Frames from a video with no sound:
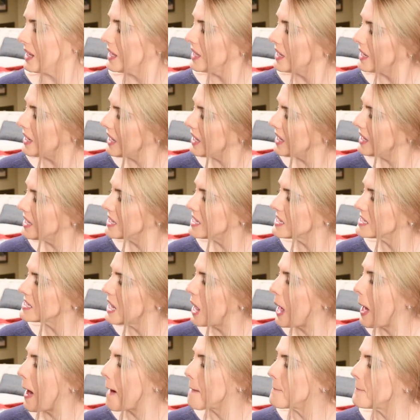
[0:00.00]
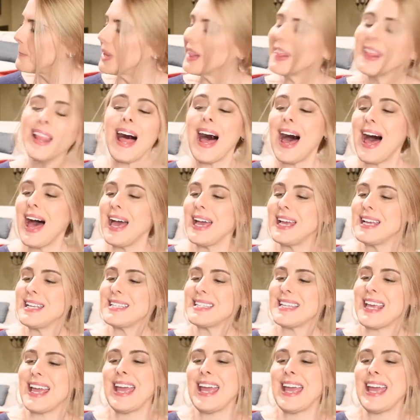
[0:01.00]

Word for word: It is Plies